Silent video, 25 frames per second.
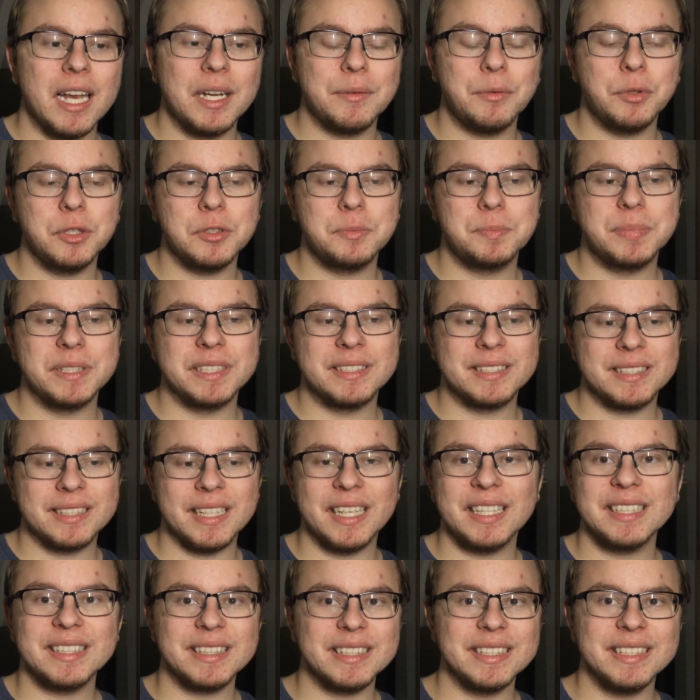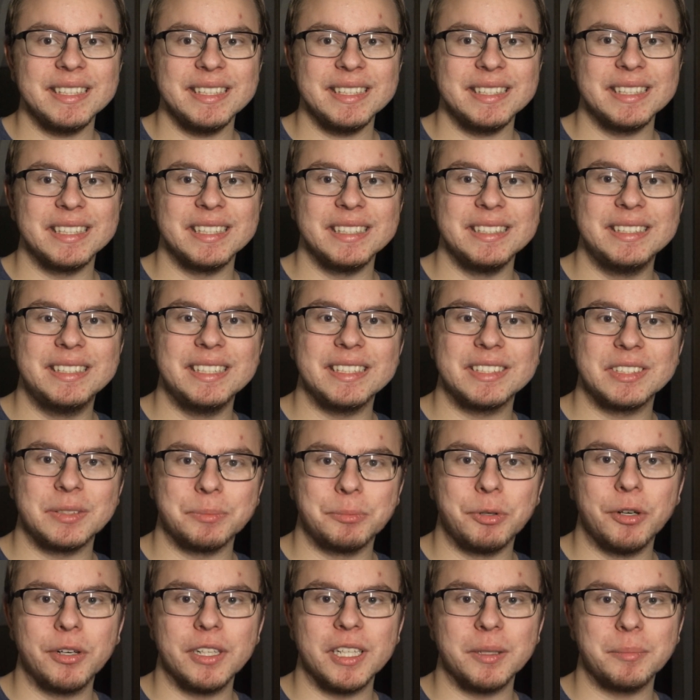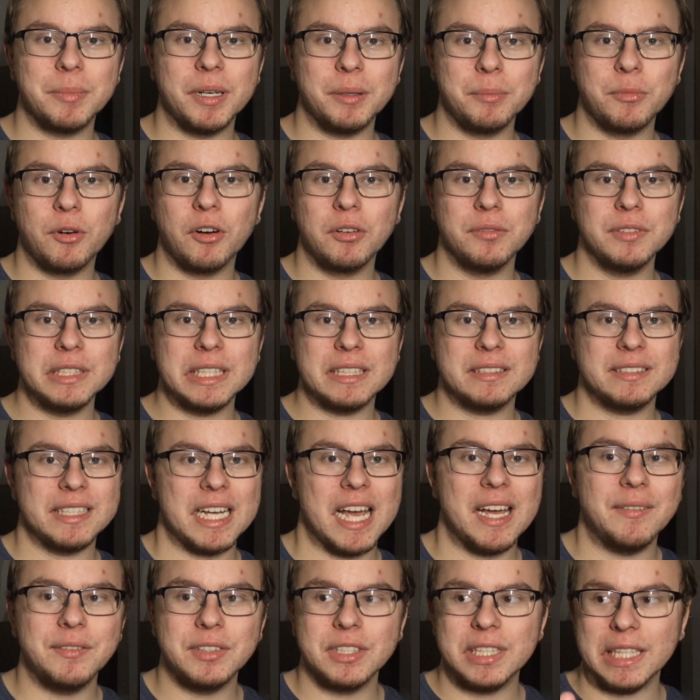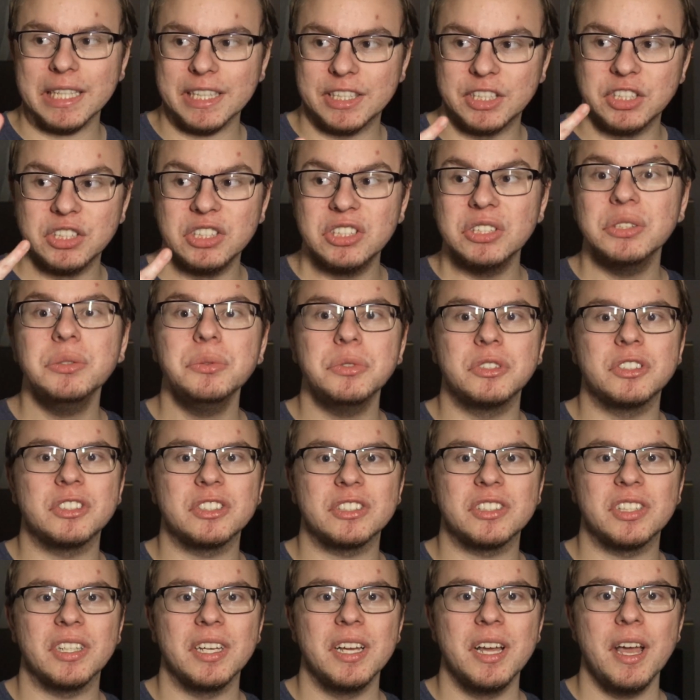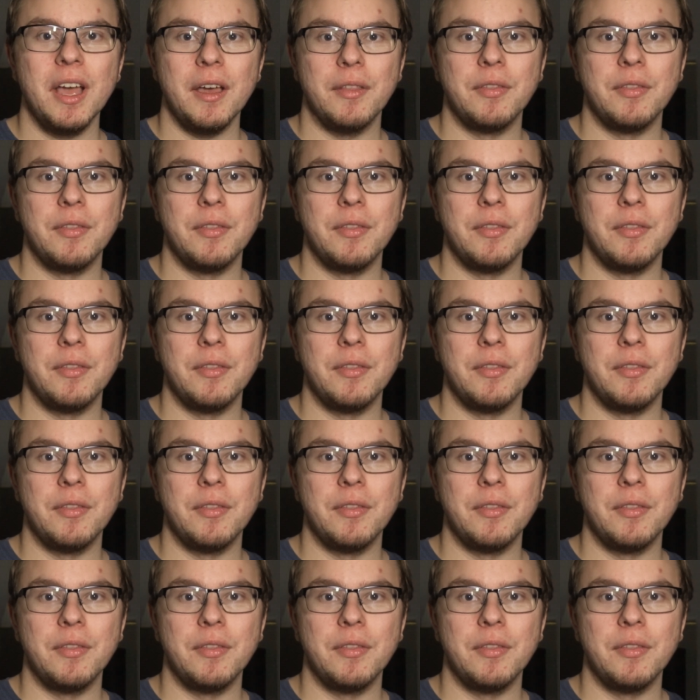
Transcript: And I've always been slightly disappointed by Marvel that they haven't like used